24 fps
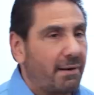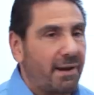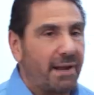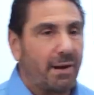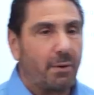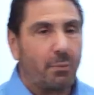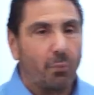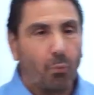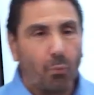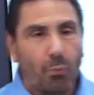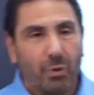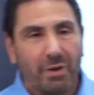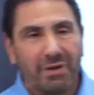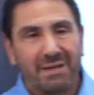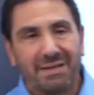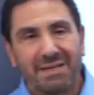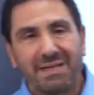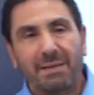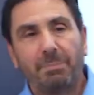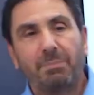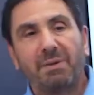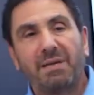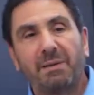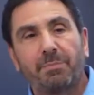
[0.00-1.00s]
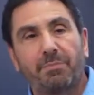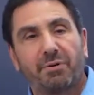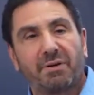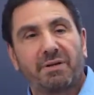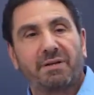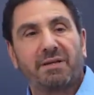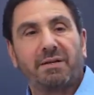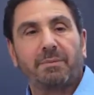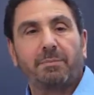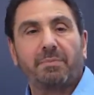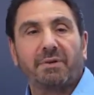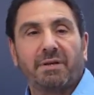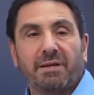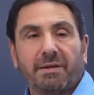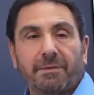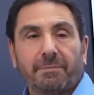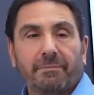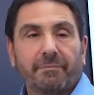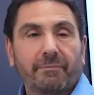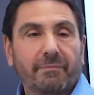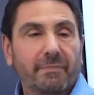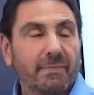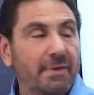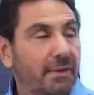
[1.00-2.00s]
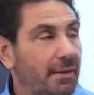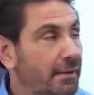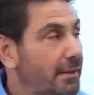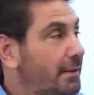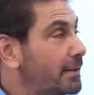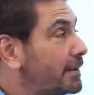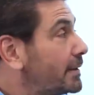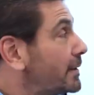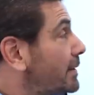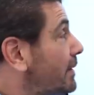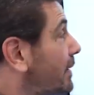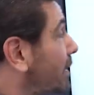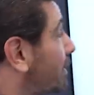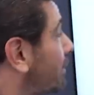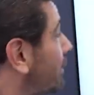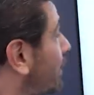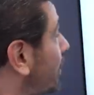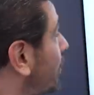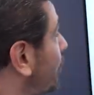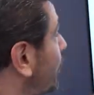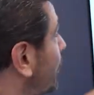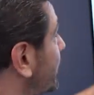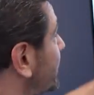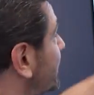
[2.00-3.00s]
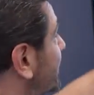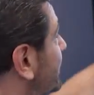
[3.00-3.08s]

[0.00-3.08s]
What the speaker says: at 1 dB per dB. All right, 1